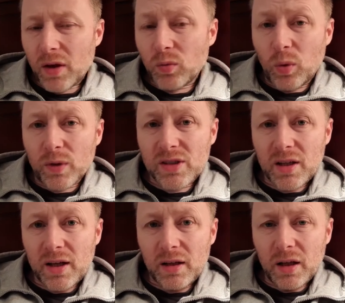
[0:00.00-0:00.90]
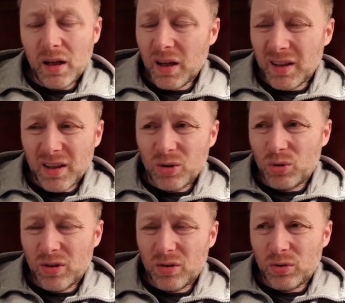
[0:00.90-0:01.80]
What was it then? They
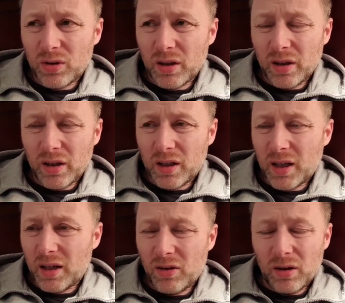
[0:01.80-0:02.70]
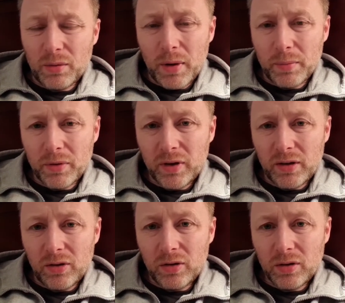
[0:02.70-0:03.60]
don't really, I can't really remember
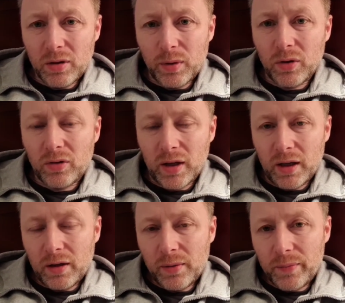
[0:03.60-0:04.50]
right now. I went, alright.